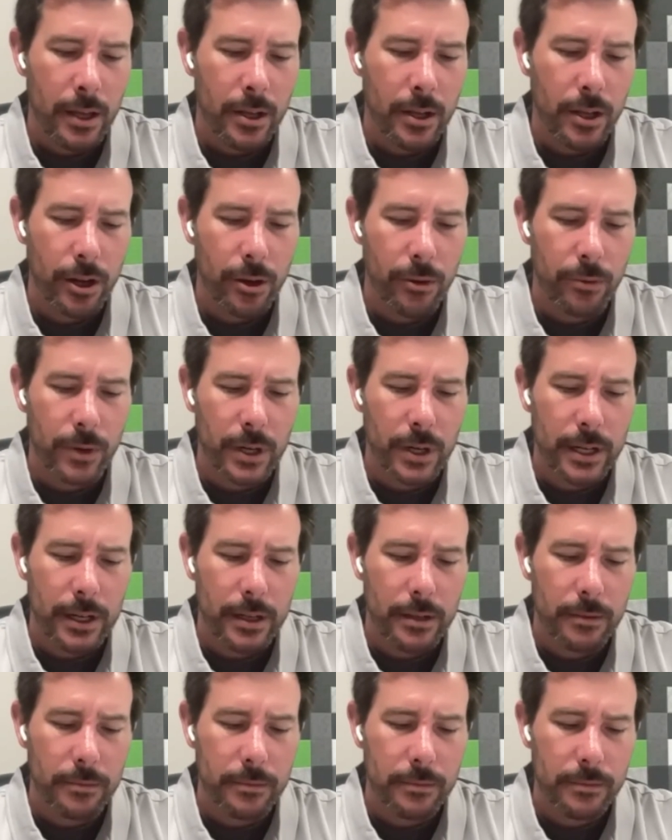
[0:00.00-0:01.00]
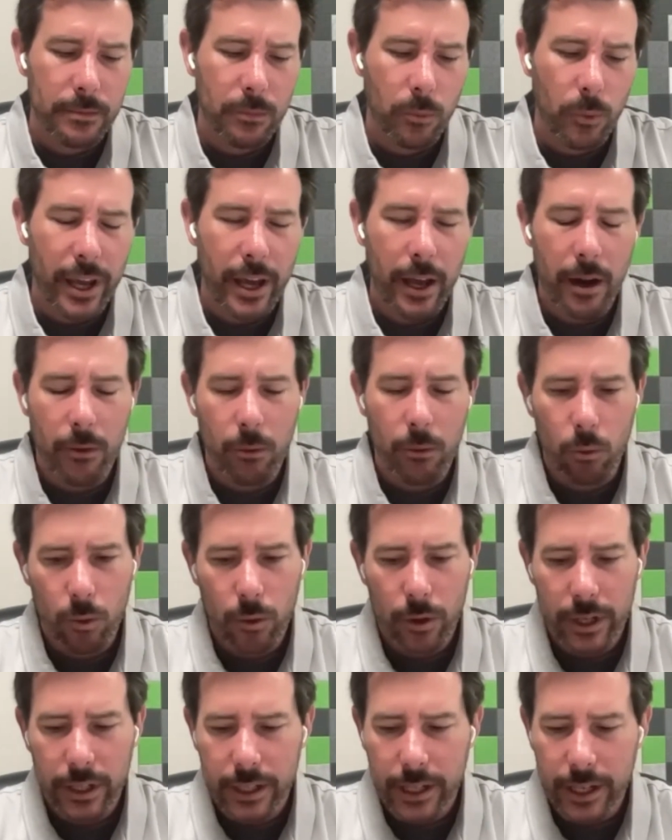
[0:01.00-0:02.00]
You know, um, we had a
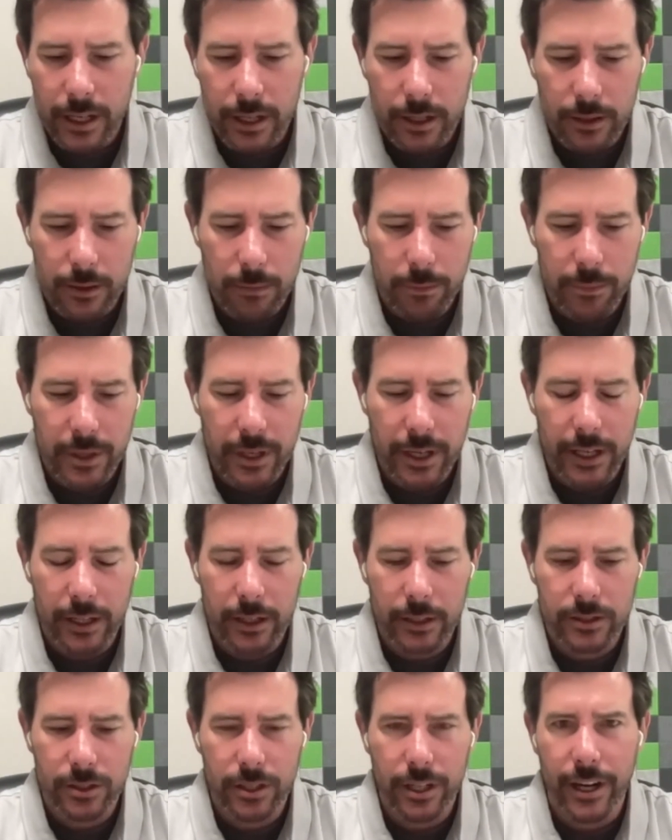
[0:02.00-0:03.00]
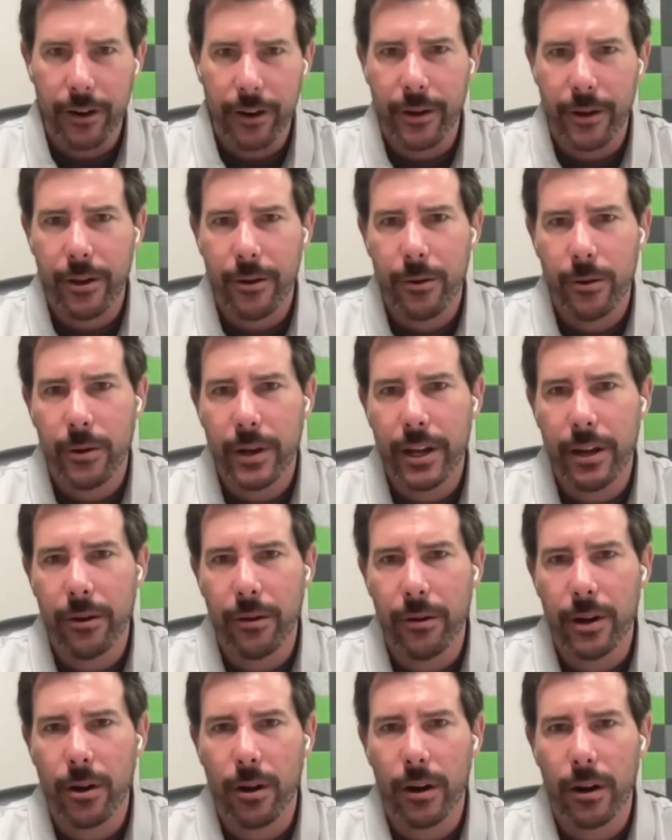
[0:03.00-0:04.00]
really big scenario
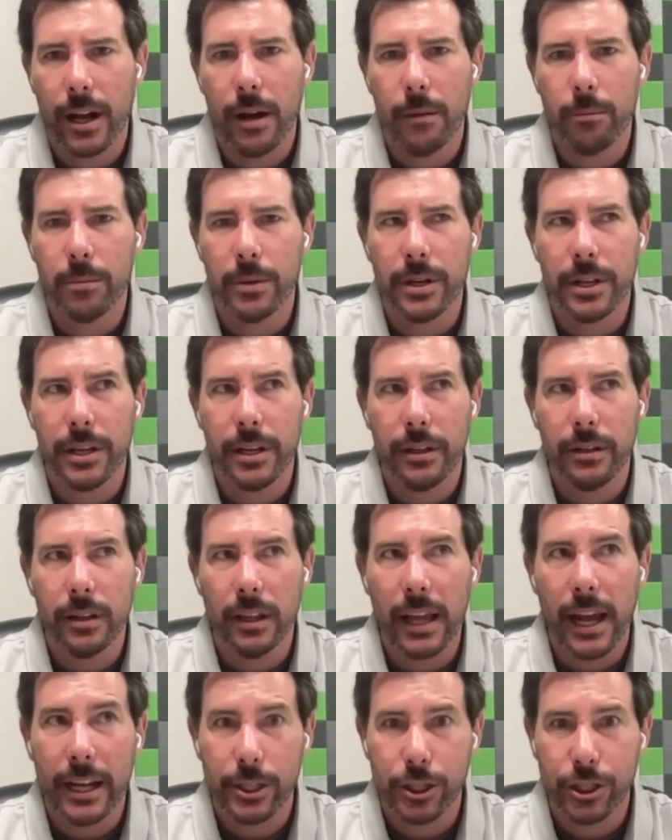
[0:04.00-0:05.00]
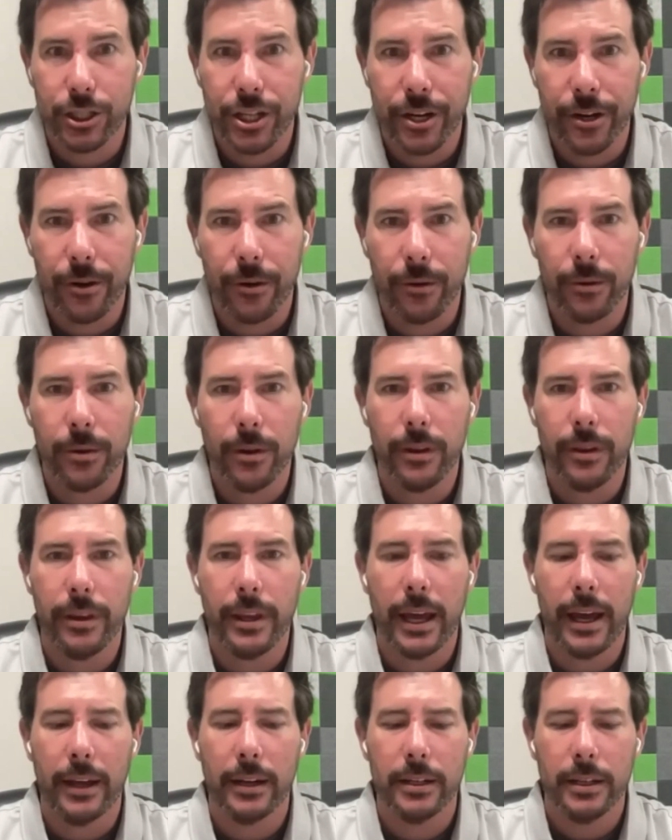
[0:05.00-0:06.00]
here at our company last year
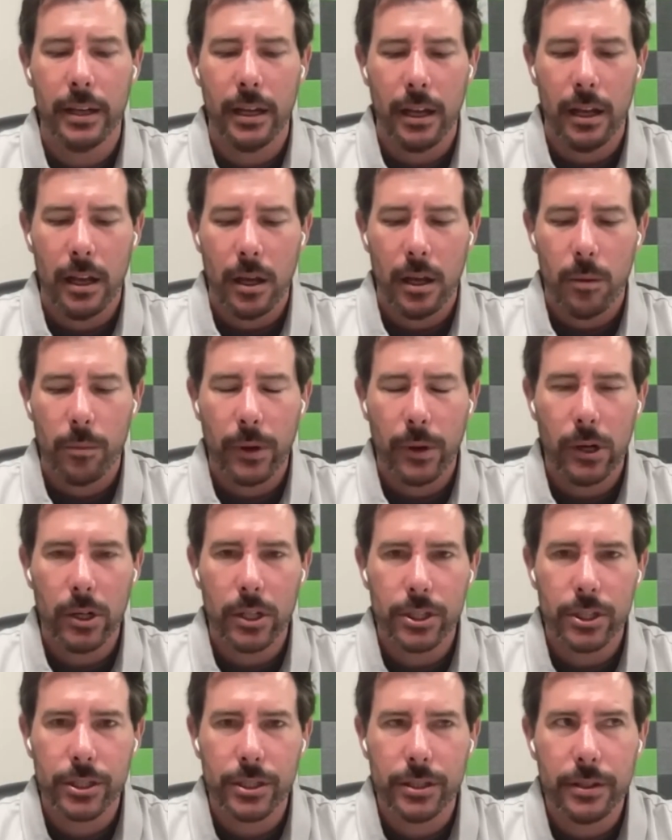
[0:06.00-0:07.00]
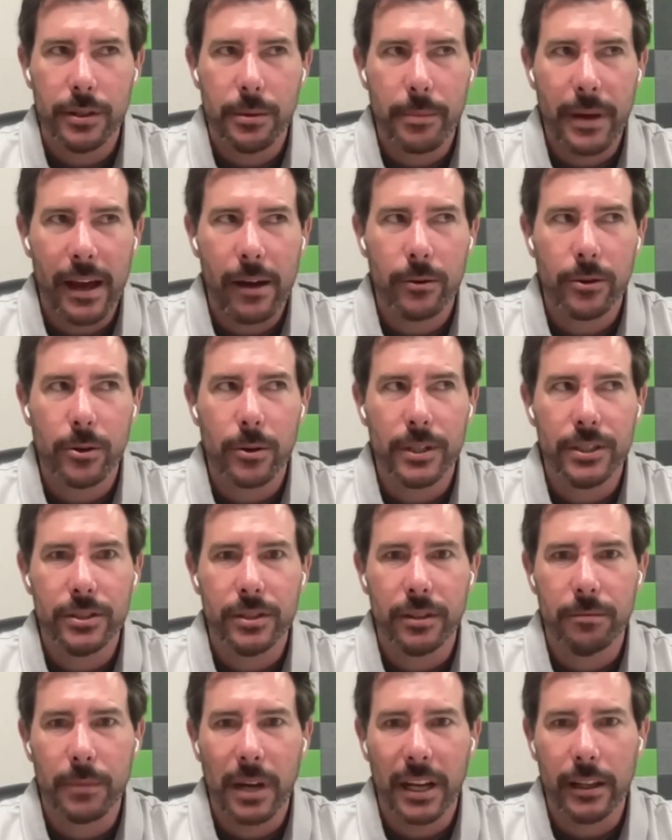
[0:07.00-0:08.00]
that pushed the boundaries
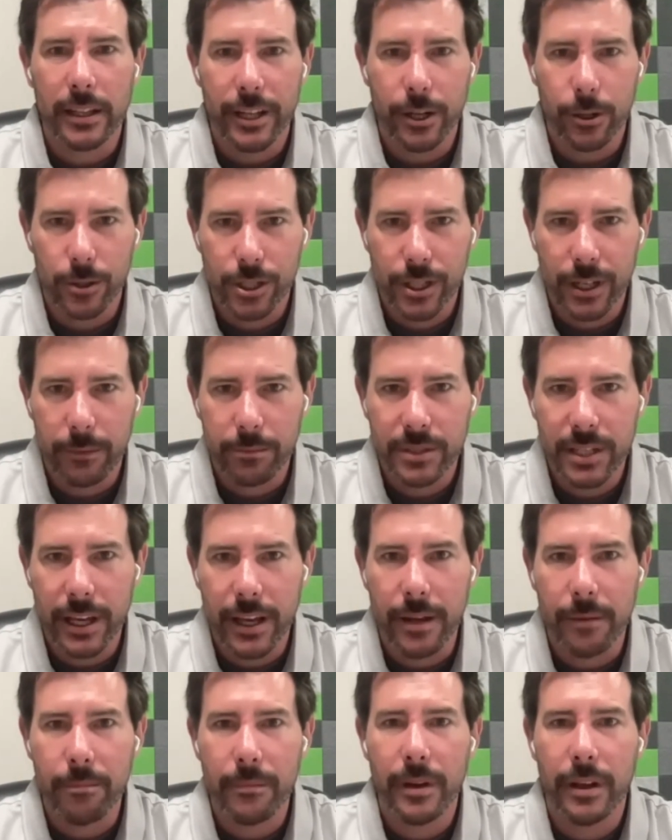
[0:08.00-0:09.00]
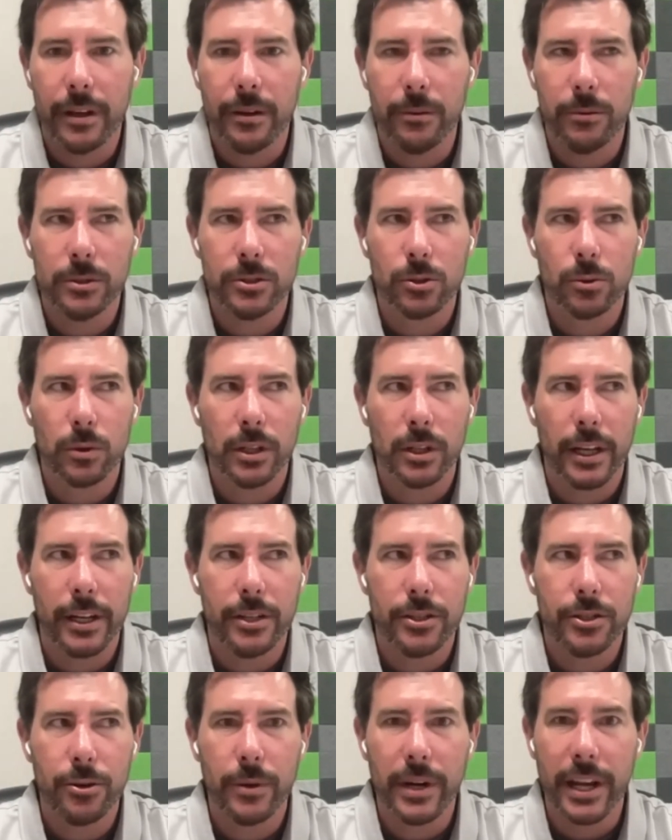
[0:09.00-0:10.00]
of my leadership team. It was
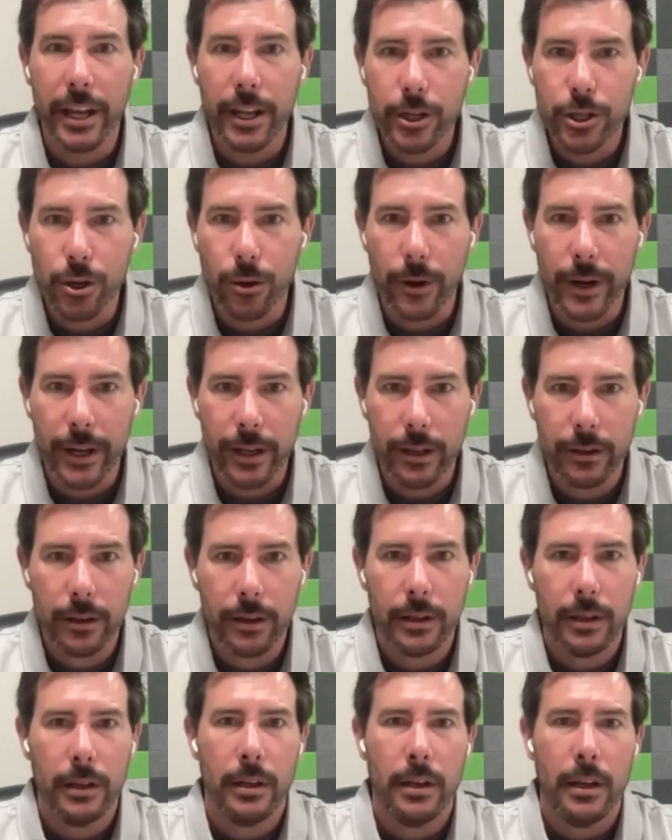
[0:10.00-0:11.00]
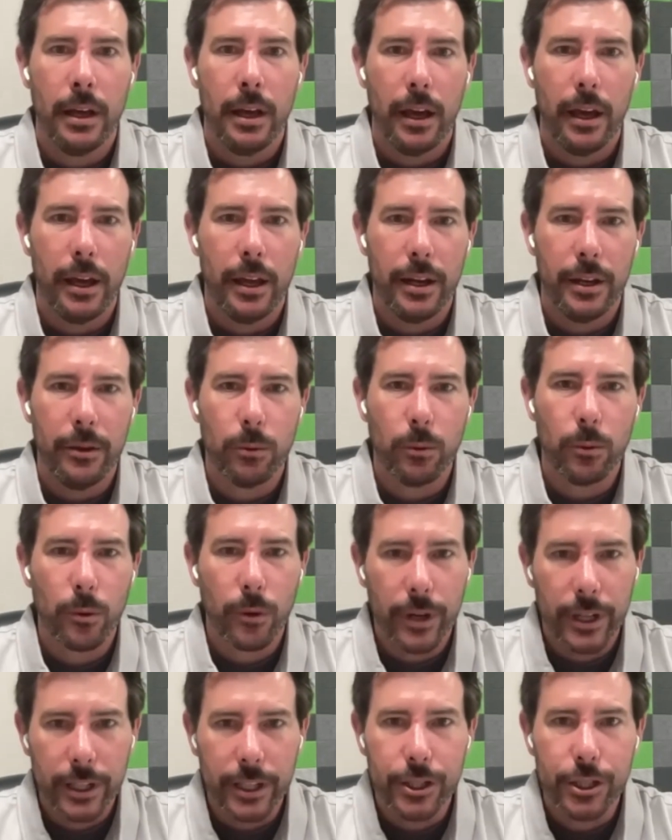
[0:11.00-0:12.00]
related to an injury, and it
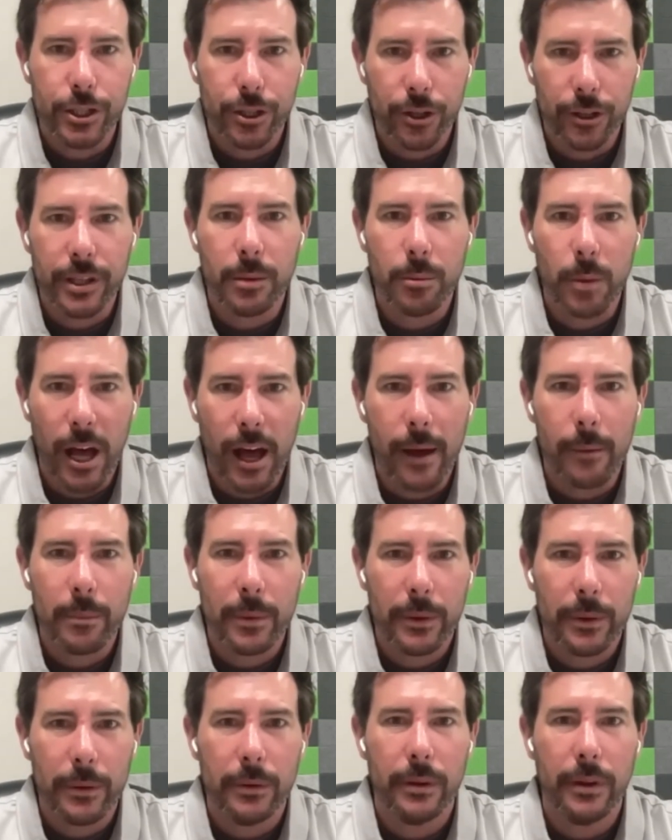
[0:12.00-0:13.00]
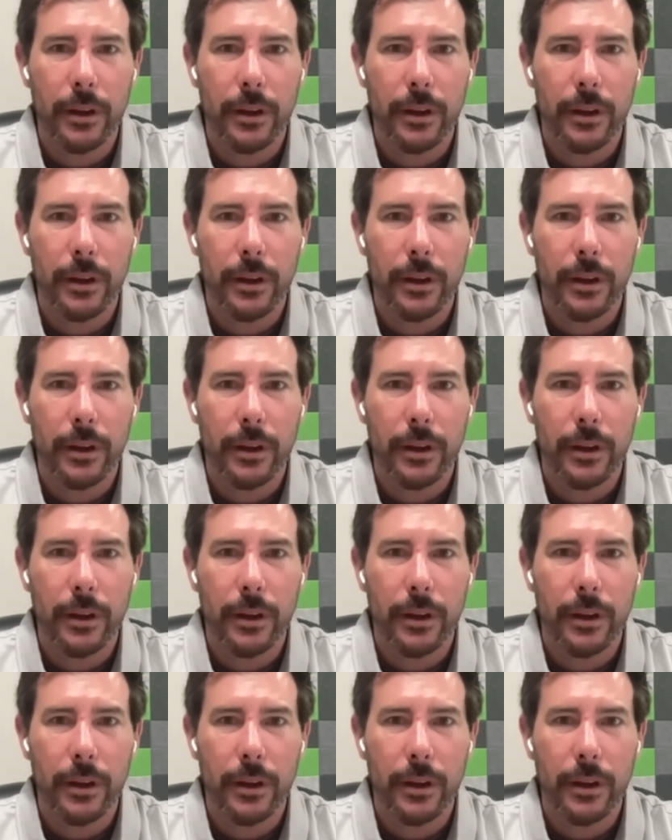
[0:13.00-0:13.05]
really shook them up.